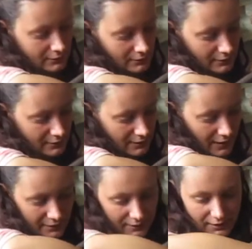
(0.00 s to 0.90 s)
This
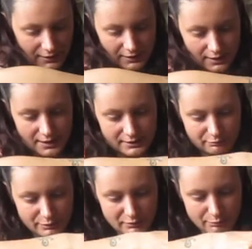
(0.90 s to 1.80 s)
guy's going to get a nice
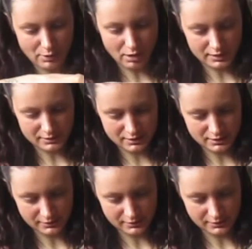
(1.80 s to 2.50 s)
big pot.